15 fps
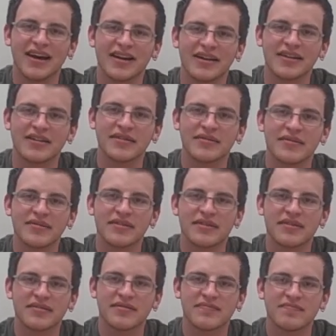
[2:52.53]
Uh,
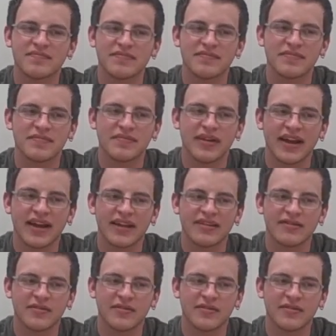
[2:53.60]
it's, I guess,